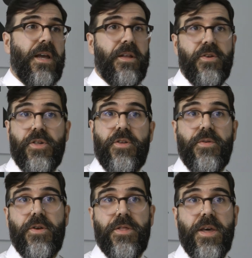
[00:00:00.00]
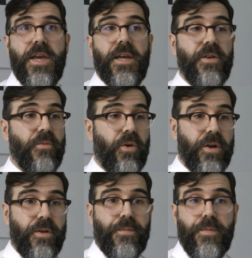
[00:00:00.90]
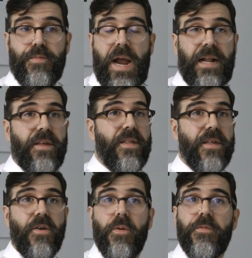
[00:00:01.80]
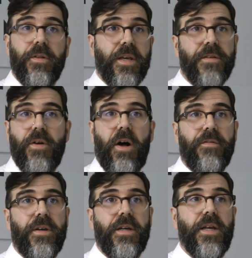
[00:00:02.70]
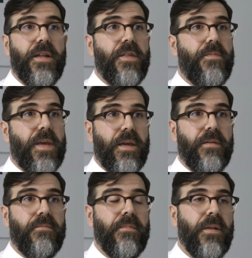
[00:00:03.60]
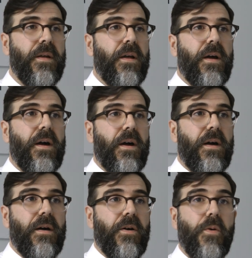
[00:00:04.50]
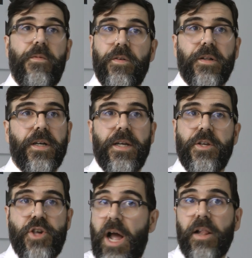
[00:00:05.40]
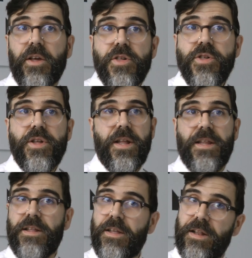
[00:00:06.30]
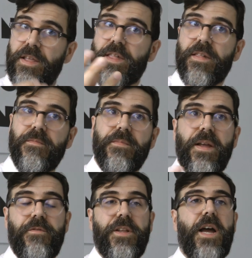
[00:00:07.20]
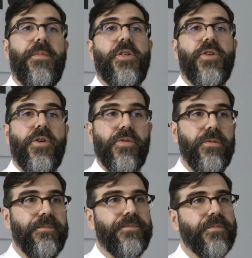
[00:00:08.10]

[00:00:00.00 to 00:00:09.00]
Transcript: and you're just doing your thing, and your work, your practice is hopefully evolving, and it's being uh, hopefully challenged, and, and it's every time it's shown,